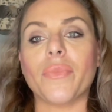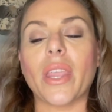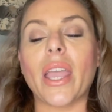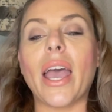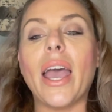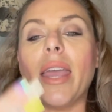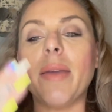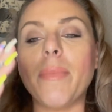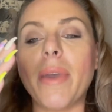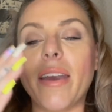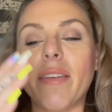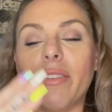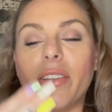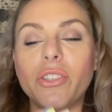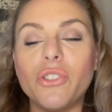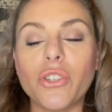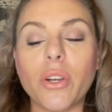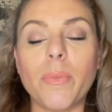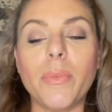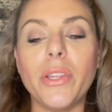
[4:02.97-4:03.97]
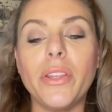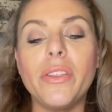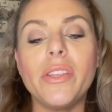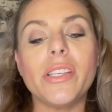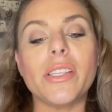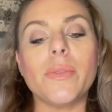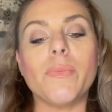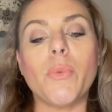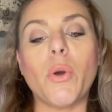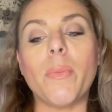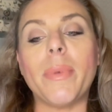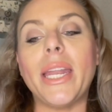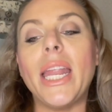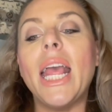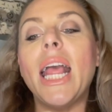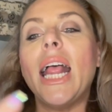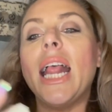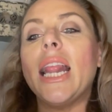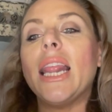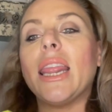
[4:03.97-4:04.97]
I'm having trouble in this moment
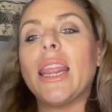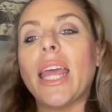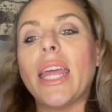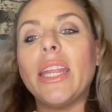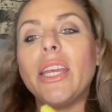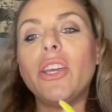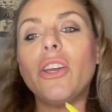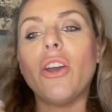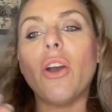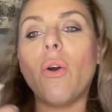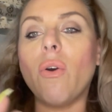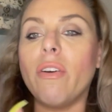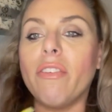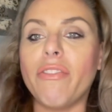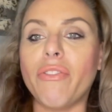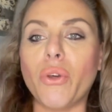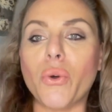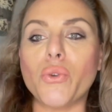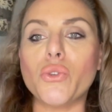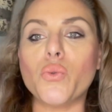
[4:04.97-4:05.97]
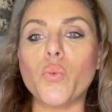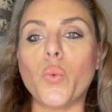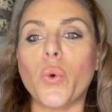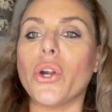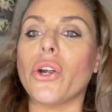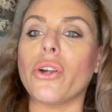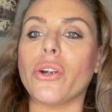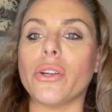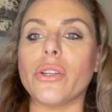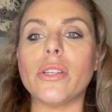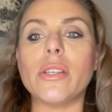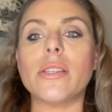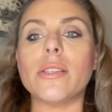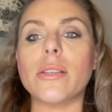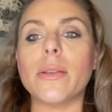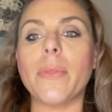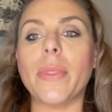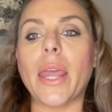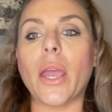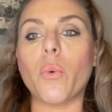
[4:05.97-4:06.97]
letting go of those words
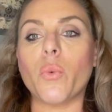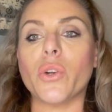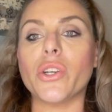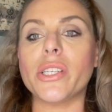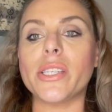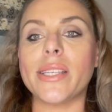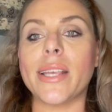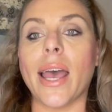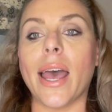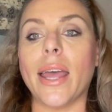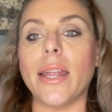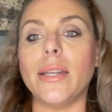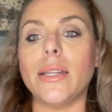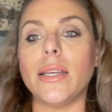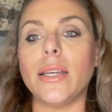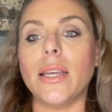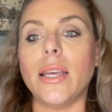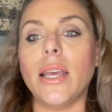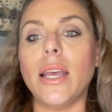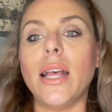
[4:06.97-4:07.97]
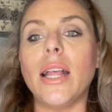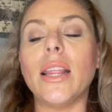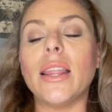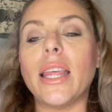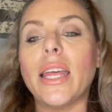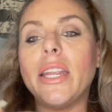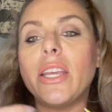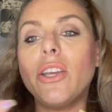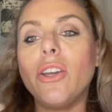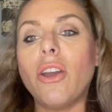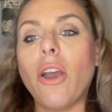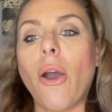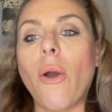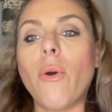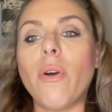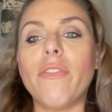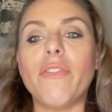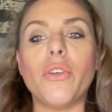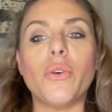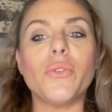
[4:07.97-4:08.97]
that were said, letting go
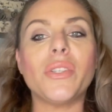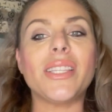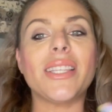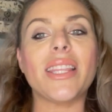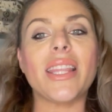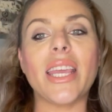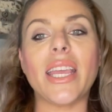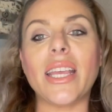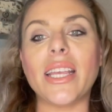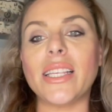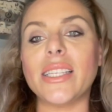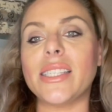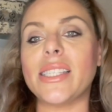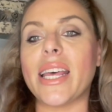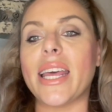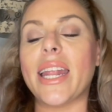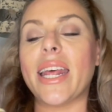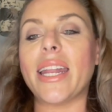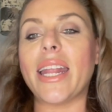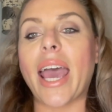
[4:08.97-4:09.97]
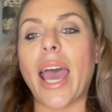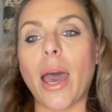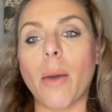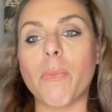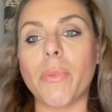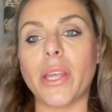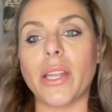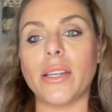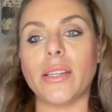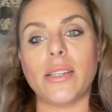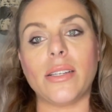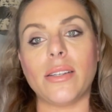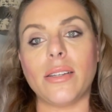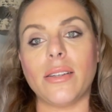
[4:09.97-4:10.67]
of those things that had happened.